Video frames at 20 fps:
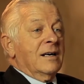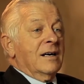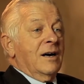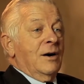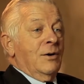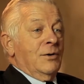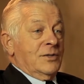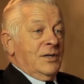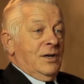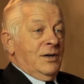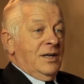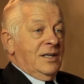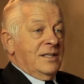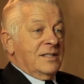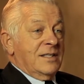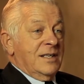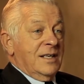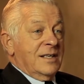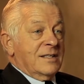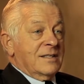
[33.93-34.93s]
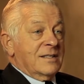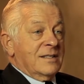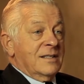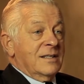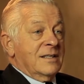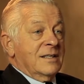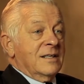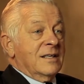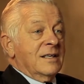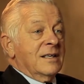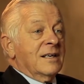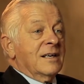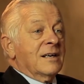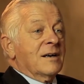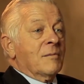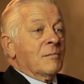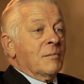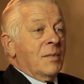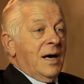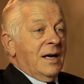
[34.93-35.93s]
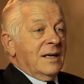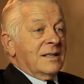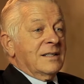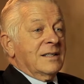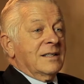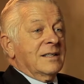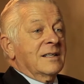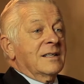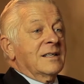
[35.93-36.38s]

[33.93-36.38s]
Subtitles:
I was only 6, but